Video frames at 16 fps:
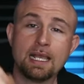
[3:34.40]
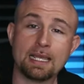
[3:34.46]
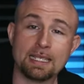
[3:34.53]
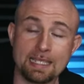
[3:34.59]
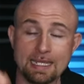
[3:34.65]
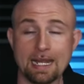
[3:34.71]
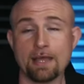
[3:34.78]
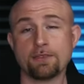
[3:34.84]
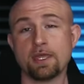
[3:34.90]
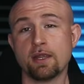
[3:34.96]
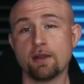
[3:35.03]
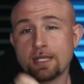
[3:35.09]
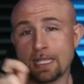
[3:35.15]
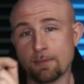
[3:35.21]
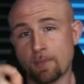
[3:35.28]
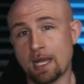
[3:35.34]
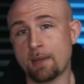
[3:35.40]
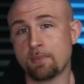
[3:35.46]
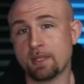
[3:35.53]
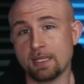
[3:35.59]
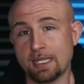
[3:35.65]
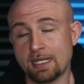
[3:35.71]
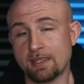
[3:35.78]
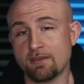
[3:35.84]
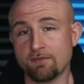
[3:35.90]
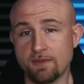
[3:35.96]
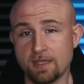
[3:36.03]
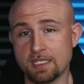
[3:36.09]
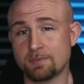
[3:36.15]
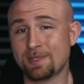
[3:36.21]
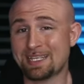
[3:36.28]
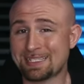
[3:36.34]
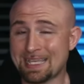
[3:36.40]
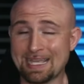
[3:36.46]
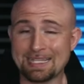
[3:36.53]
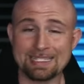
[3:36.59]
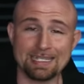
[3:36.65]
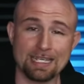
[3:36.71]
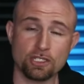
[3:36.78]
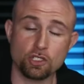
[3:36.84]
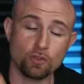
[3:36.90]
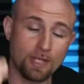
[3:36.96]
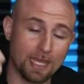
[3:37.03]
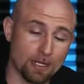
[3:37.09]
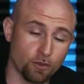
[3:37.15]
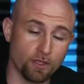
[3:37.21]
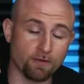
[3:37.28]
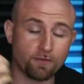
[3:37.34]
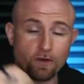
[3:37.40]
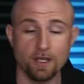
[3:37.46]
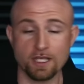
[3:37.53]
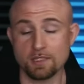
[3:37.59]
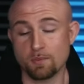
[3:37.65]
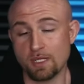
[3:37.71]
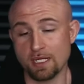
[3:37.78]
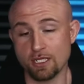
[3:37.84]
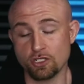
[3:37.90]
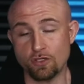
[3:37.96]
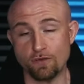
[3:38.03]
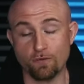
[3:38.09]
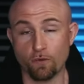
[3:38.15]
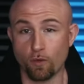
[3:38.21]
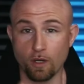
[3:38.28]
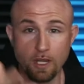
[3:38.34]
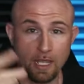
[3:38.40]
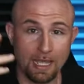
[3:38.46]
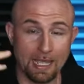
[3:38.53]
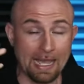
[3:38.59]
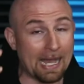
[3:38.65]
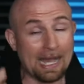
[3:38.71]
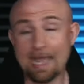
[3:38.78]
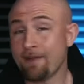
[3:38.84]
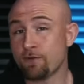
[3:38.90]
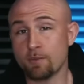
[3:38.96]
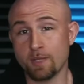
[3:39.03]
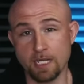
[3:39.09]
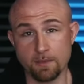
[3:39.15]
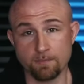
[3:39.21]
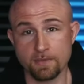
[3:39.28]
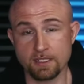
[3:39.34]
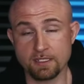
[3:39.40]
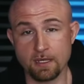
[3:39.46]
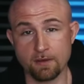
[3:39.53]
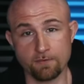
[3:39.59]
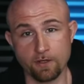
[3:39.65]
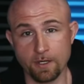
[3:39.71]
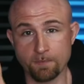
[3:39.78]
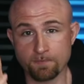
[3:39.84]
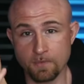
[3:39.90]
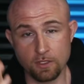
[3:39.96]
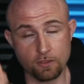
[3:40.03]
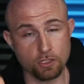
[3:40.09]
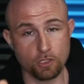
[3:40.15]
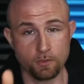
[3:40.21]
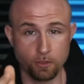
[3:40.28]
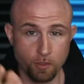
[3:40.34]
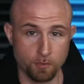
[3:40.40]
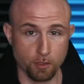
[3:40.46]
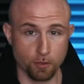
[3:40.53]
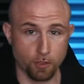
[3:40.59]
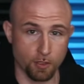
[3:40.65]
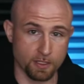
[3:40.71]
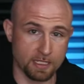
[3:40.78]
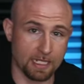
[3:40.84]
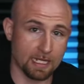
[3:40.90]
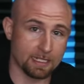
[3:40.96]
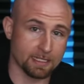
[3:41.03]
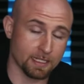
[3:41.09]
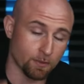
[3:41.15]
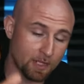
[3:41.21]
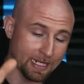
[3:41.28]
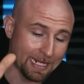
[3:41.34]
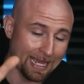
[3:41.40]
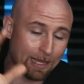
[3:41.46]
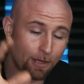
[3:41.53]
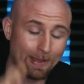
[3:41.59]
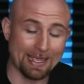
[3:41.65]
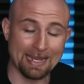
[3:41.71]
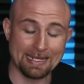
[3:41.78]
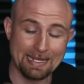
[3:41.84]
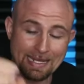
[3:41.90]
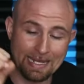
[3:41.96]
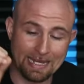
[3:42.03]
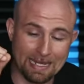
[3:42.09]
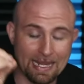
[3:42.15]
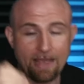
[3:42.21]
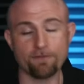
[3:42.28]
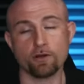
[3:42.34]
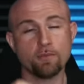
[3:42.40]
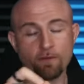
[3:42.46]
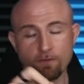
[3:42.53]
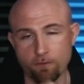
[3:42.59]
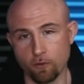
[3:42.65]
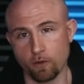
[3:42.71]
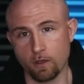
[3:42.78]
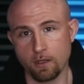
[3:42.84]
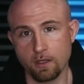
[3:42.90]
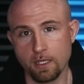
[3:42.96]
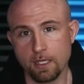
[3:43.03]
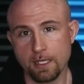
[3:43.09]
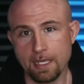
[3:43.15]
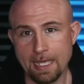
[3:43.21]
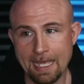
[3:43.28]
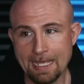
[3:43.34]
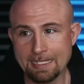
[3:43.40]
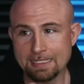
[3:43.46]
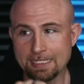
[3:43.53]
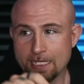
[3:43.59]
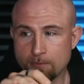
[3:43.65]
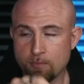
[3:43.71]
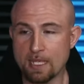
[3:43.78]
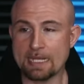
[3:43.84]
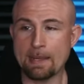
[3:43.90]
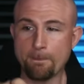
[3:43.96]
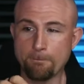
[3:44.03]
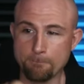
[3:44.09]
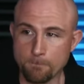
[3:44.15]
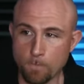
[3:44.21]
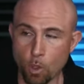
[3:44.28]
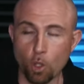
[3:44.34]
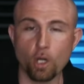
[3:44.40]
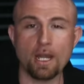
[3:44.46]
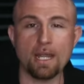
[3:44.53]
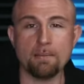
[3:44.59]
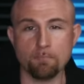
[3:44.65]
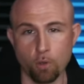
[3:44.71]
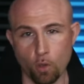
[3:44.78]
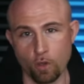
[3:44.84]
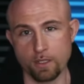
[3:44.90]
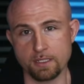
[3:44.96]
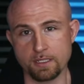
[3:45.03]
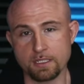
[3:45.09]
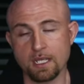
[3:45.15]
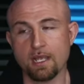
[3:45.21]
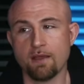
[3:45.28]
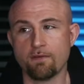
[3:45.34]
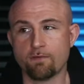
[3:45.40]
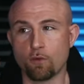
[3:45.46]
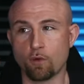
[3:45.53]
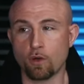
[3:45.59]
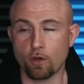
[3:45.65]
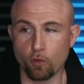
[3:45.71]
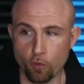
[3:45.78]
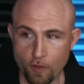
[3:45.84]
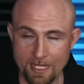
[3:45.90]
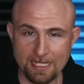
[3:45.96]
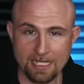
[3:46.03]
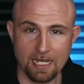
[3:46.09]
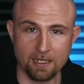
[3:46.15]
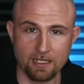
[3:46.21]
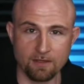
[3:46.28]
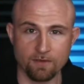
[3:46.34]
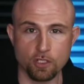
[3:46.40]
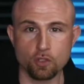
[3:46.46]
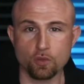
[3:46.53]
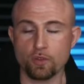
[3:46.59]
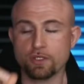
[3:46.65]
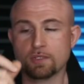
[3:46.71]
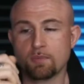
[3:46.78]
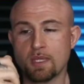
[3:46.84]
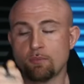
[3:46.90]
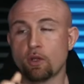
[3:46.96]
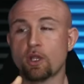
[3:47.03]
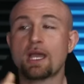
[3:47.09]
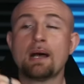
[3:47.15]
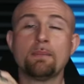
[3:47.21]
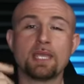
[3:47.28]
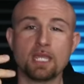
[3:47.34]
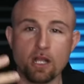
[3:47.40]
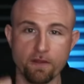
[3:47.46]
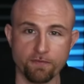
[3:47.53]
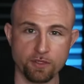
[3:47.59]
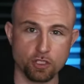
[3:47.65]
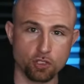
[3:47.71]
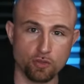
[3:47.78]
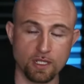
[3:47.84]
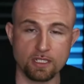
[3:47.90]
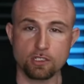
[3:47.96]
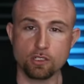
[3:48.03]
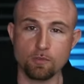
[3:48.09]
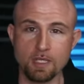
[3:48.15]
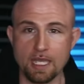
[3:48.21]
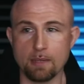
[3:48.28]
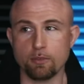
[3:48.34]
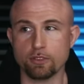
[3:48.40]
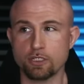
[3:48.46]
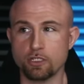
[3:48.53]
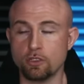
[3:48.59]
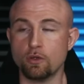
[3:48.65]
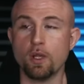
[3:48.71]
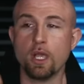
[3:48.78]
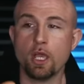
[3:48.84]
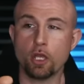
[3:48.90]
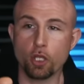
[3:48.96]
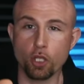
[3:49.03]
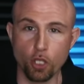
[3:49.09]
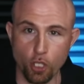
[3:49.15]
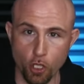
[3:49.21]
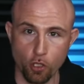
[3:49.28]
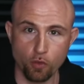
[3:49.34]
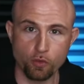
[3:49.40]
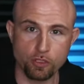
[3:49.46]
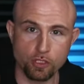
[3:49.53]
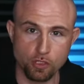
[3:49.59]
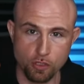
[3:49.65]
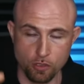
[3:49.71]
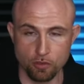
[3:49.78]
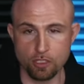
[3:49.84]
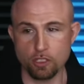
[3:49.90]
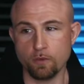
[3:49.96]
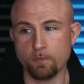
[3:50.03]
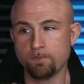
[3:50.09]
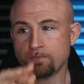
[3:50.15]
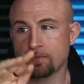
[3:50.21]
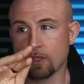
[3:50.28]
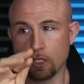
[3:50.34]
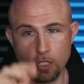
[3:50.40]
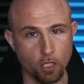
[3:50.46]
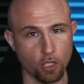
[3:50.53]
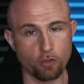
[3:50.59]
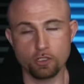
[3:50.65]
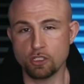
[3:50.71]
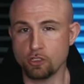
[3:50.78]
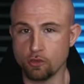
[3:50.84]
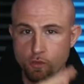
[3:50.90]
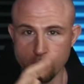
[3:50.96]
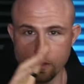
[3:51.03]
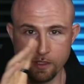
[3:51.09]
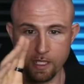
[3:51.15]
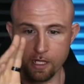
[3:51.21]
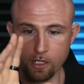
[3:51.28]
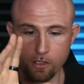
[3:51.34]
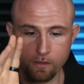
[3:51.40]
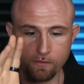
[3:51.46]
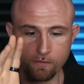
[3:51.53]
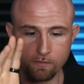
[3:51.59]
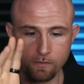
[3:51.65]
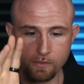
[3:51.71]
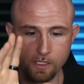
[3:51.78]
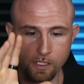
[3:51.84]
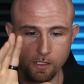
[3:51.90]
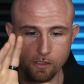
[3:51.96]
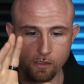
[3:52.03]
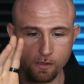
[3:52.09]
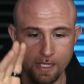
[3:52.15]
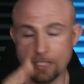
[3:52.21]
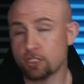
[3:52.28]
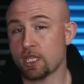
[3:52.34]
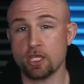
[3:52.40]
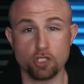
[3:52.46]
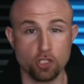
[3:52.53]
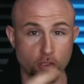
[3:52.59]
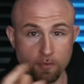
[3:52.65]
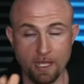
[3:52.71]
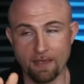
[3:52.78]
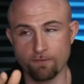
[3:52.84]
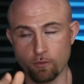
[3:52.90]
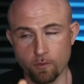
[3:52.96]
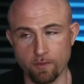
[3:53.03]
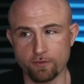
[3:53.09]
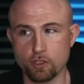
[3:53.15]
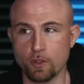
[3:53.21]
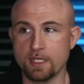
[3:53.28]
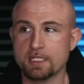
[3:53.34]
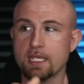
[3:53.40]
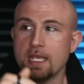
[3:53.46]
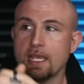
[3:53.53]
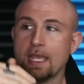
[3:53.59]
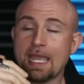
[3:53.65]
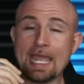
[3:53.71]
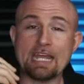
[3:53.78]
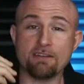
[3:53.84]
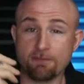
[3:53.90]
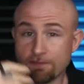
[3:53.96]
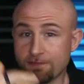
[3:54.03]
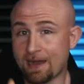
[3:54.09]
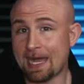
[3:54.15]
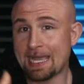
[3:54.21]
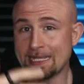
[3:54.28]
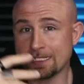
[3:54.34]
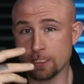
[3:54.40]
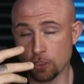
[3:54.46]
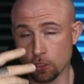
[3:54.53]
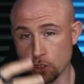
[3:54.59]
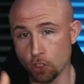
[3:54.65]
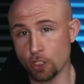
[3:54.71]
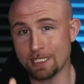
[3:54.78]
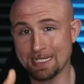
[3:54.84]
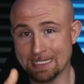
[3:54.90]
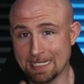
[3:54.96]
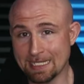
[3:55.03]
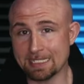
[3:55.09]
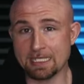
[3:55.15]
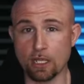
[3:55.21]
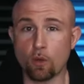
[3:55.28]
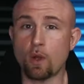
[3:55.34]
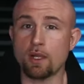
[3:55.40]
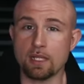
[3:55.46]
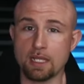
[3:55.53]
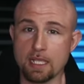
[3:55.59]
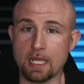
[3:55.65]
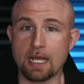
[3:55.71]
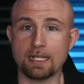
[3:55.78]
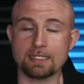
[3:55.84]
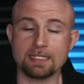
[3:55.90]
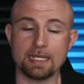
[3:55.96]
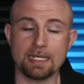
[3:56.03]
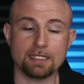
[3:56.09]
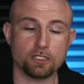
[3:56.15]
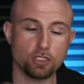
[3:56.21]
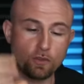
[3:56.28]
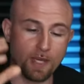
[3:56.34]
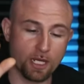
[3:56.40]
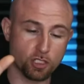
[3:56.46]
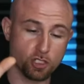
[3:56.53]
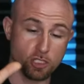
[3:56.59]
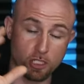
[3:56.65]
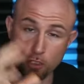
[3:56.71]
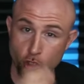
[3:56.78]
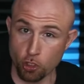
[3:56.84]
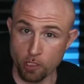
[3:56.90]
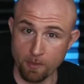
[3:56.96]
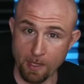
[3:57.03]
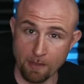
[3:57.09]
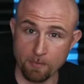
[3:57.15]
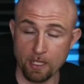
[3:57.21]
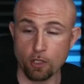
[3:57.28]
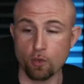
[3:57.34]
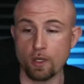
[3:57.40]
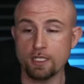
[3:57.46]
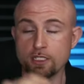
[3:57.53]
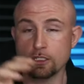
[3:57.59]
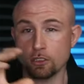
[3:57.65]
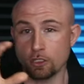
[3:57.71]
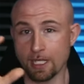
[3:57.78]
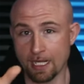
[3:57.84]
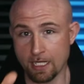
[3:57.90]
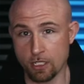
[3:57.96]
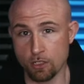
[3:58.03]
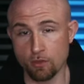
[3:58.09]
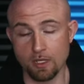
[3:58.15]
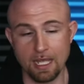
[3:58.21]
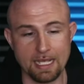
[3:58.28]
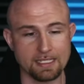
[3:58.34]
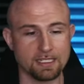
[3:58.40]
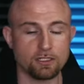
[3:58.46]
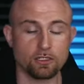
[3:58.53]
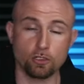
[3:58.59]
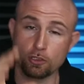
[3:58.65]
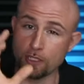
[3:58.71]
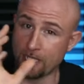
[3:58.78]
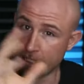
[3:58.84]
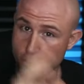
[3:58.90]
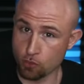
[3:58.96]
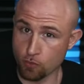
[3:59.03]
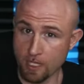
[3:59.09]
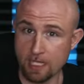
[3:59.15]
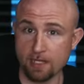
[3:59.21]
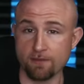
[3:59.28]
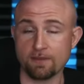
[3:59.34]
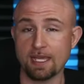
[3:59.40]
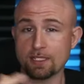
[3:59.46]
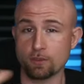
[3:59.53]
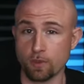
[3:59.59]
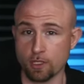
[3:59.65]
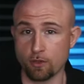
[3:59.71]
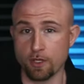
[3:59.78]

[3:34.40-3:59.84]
get out there and get populated in the feeds, because that's an issue not only for us, but an issue for everybody that's covering YouTube and cryptocurrency content right now. And never before has it been more important for retail individuals, people coming in off the streets, to be able to go to YouTube, go to their educational platform of choice, and find good, decent quality content to actually learn about Bitcoin, to learn how to utilize it, to learn how to trade it if that's what they're